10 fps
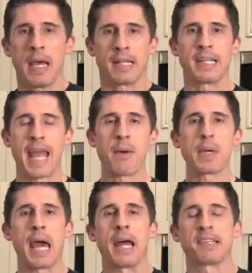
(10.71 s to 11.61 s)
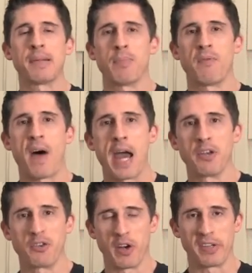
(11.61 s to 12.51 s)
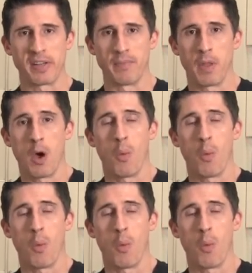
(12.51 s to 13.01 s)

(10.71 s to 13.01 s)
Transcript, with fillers: Today we got simplified nutrition.